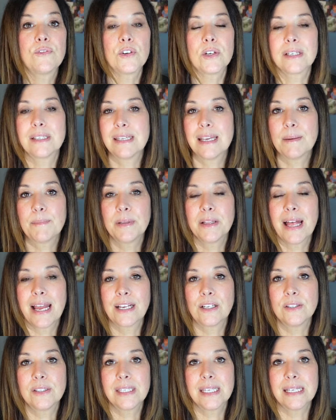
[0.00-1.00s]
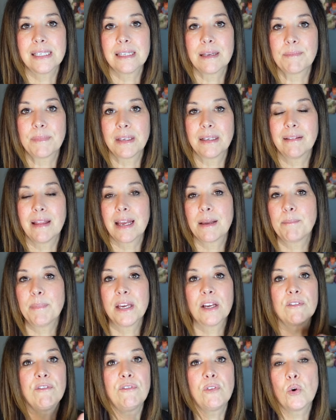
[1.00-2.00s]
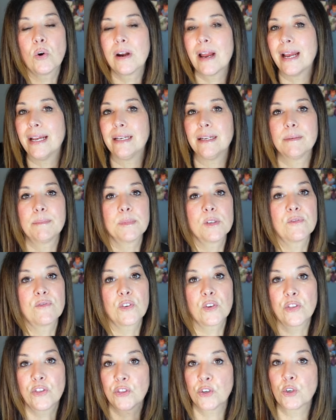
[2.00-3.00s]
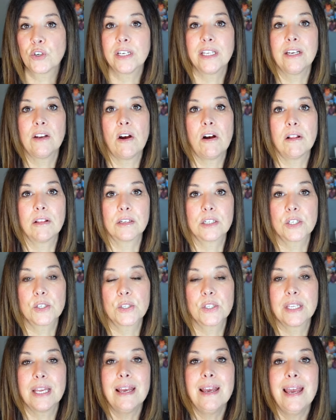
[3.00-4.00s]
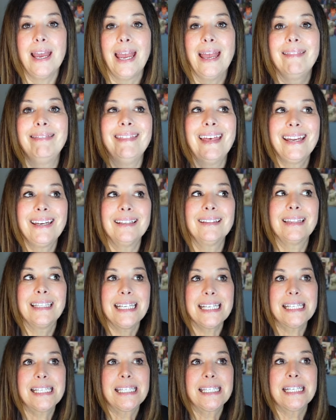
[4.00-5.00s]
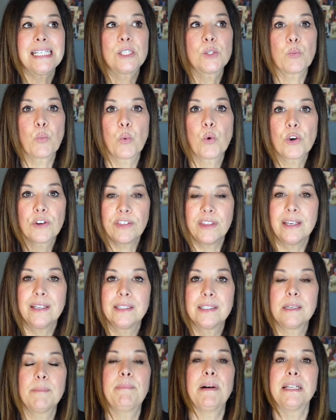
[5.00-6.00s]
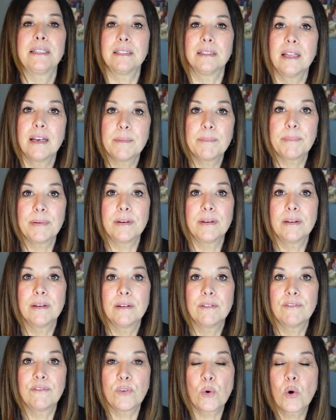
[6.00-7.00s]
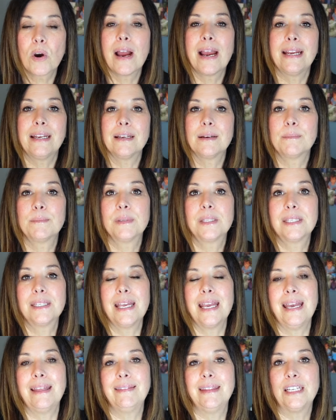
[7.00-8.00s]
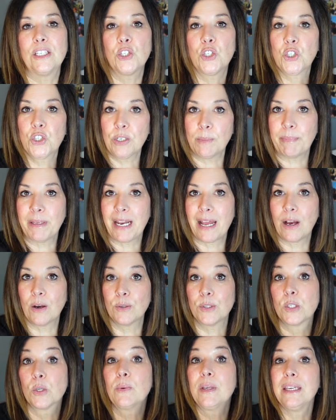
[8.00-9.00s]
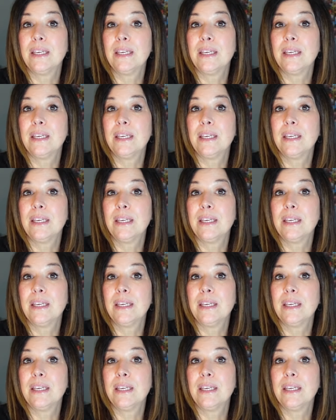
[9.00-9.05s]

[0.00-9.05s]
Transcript: for example, I could say something like pick four items for $30 and then at least it's worth it to bundle up four items and then ship it out. So